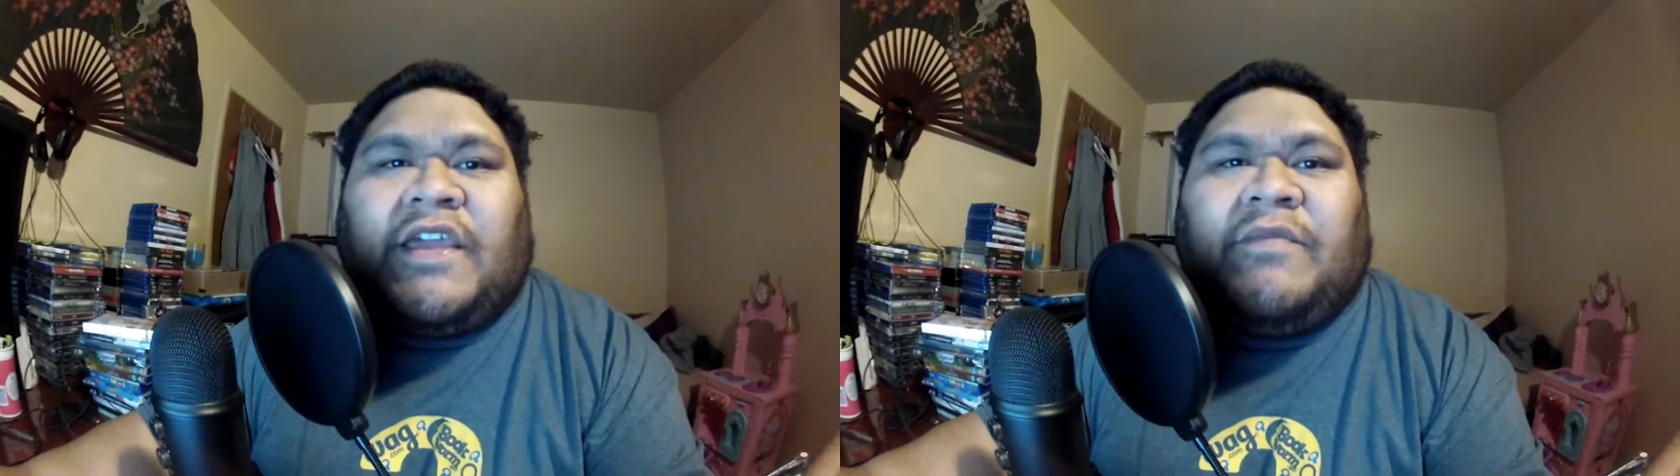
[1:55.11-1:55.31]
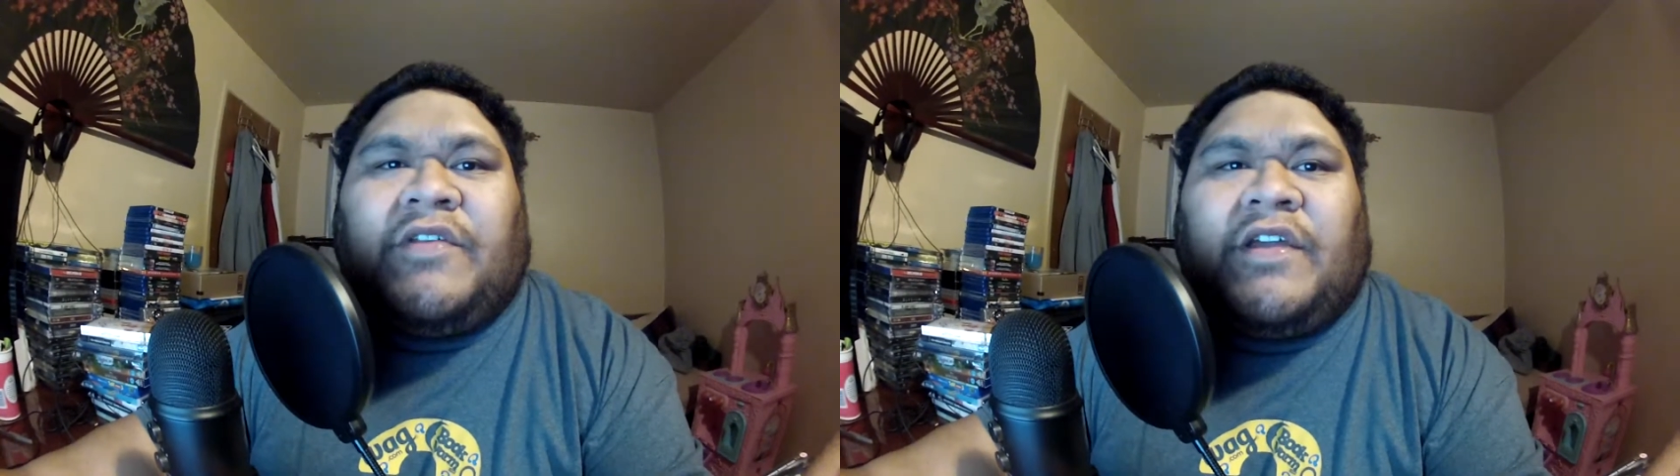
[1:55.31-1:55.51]

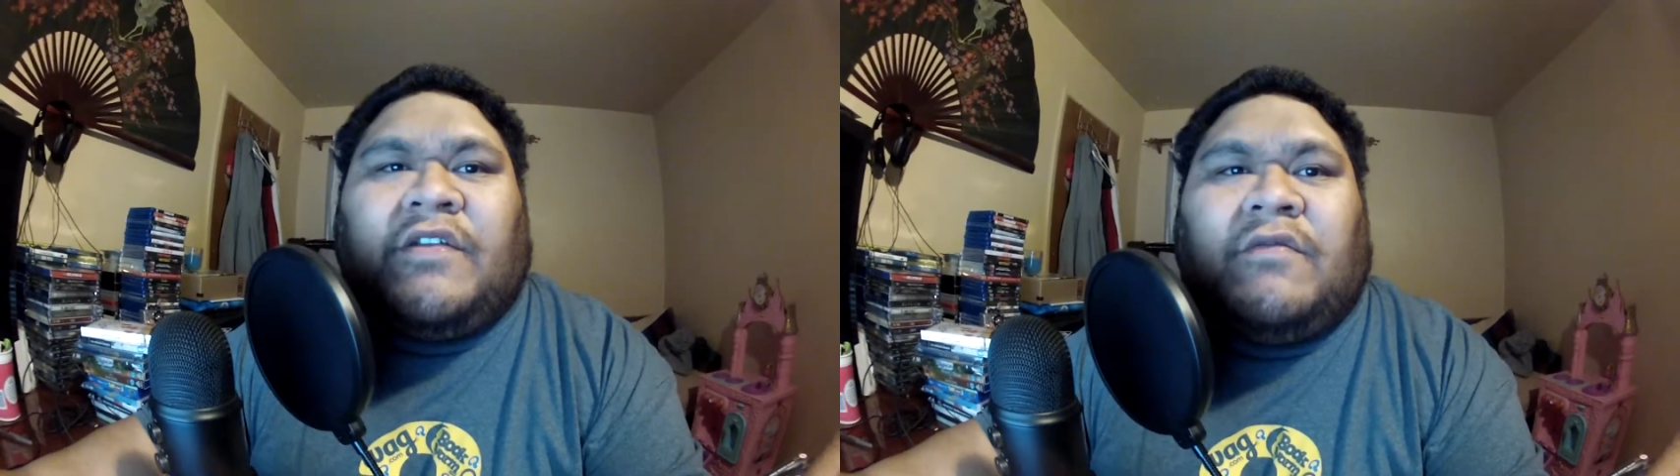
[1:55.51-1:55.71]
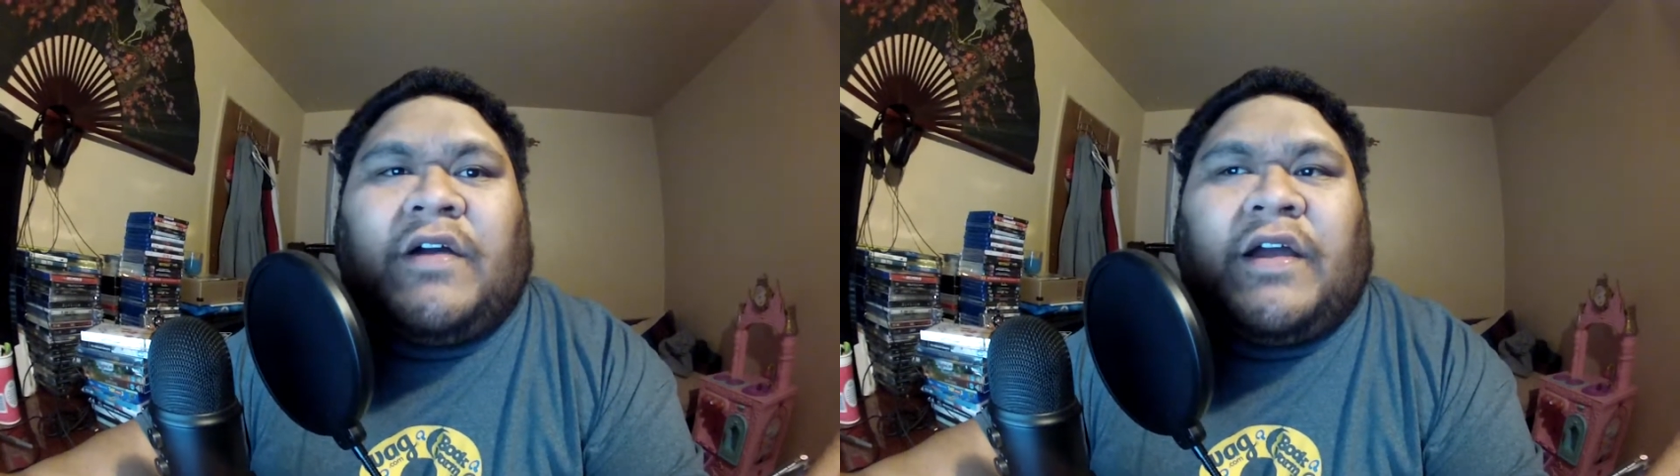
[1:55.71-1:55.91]

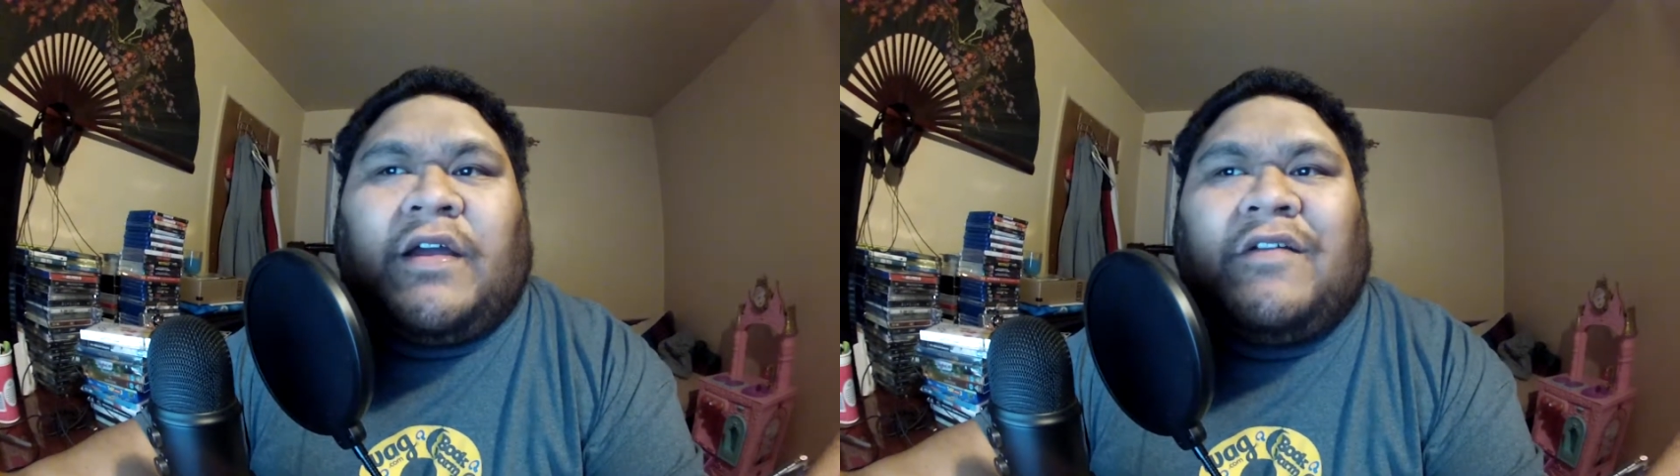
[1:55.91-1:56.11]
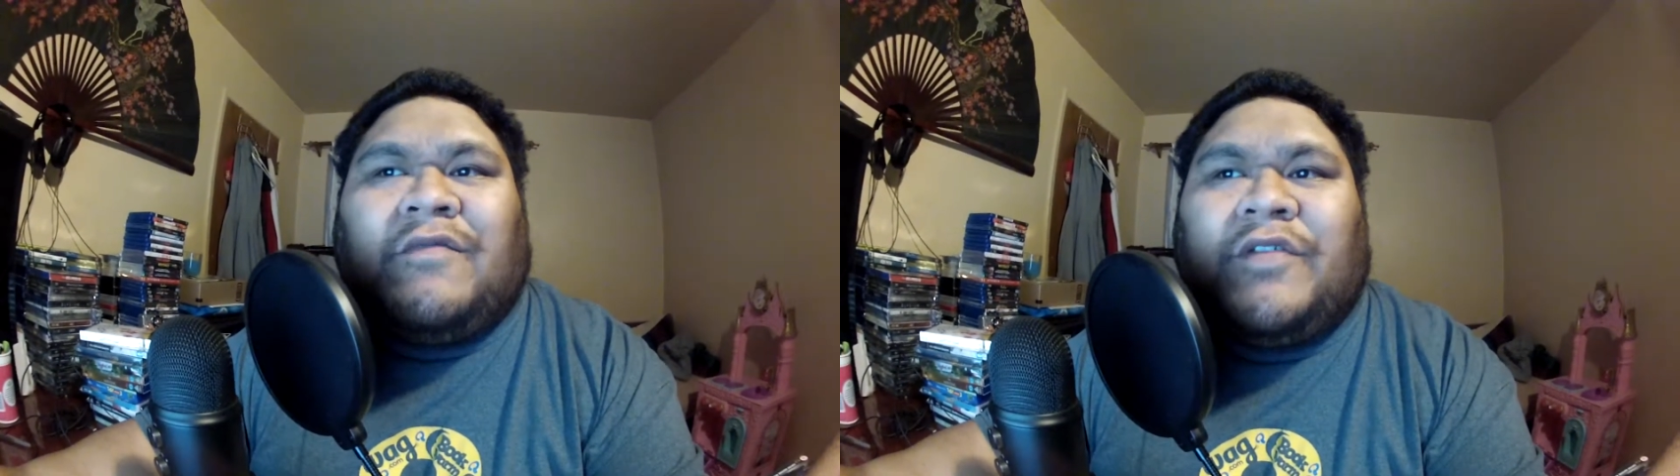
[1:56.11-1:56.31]
gameplay in a
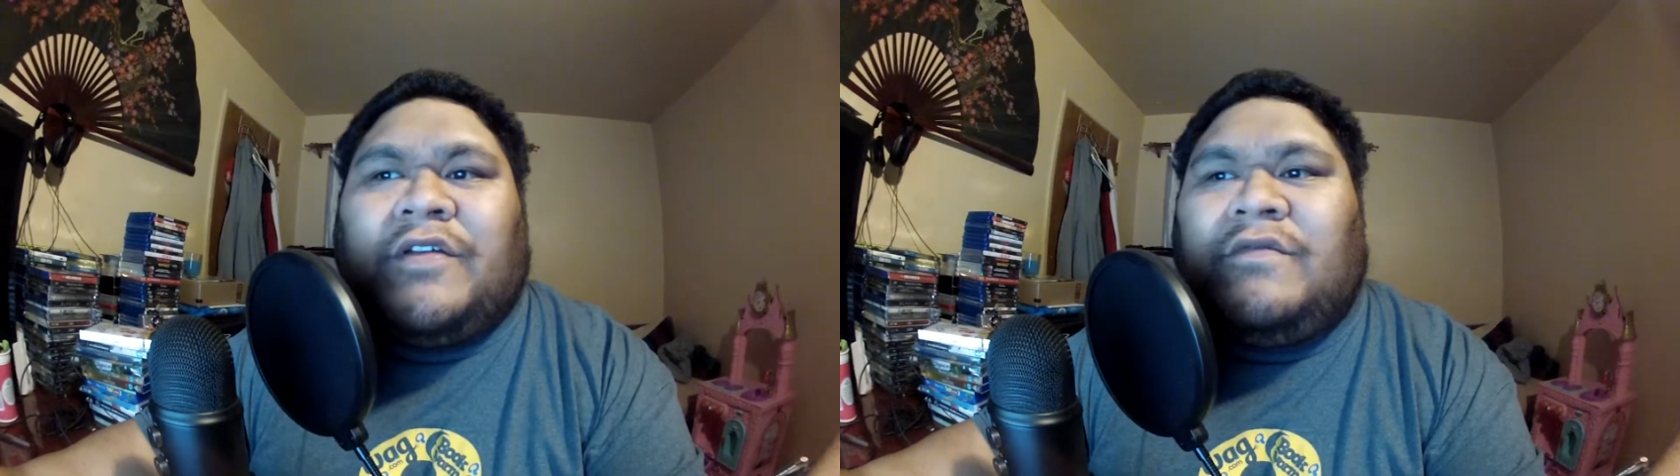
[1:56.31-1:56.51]
while.